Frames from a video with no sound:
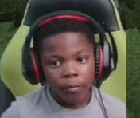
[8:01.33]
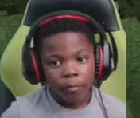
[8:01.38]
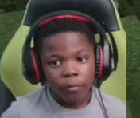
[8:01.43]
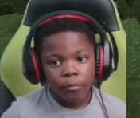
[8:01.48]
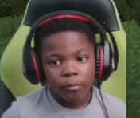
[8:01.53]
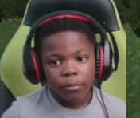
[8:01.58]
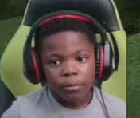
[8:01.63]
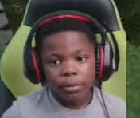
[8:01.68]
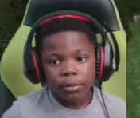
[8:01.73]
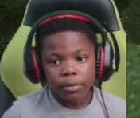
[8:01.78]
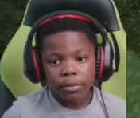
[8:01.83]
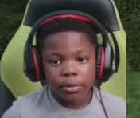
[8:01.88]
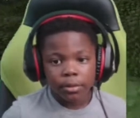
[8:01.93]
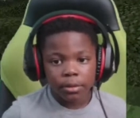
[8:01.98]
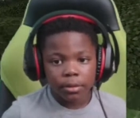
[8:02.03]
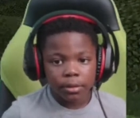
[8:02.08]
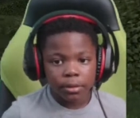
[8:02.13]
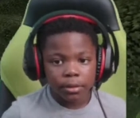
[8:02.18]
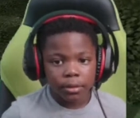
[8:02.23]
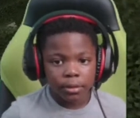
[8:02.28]

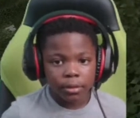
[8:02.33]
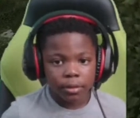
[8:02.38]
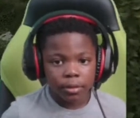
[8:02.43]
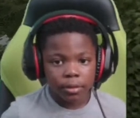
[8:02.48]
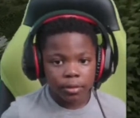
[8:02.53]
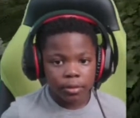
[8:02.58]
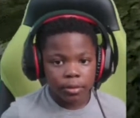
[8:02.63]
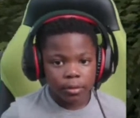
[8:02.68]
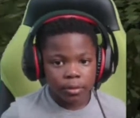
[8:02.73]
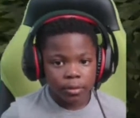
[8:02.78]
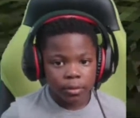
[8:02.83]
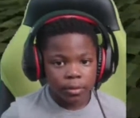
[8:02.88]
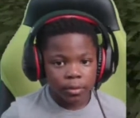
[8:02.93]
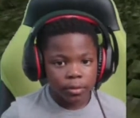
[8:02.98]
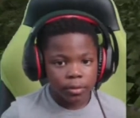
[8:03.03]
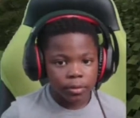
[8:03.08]
No one is speaking in this clip.